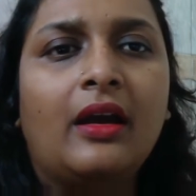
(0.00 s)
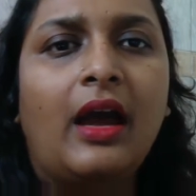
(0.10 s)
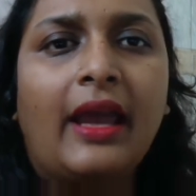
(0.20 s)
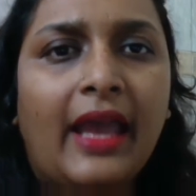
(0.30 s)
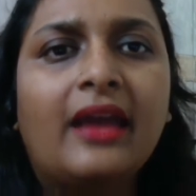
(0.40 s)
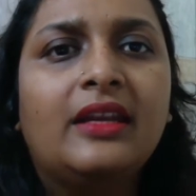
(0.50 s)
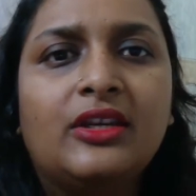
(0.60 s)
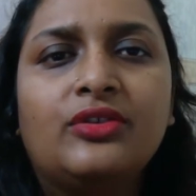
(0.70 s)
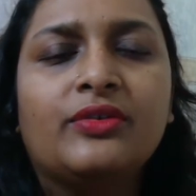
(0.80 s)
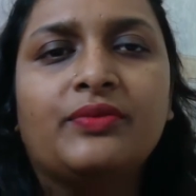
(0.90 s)
I had
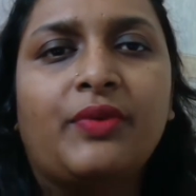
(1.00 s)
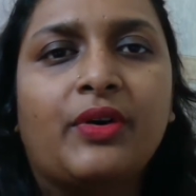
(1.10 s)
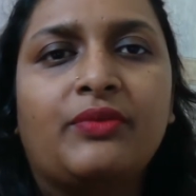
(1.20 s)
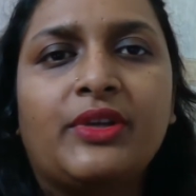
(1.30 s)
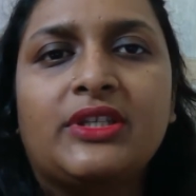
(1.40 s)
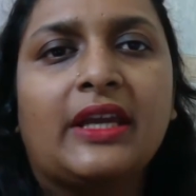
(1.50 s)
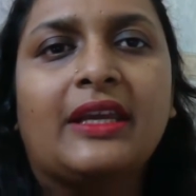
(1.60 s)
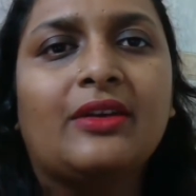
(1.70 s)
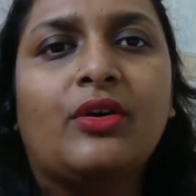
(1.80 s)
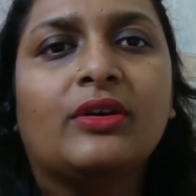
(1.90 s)
issues for which I
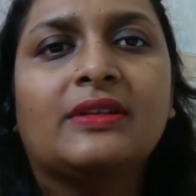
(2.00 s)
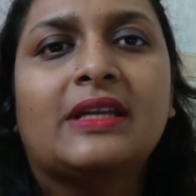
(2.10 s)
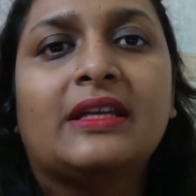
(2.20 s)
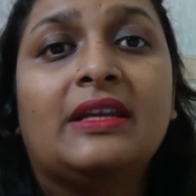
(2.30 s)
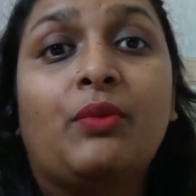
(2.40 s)
cannot study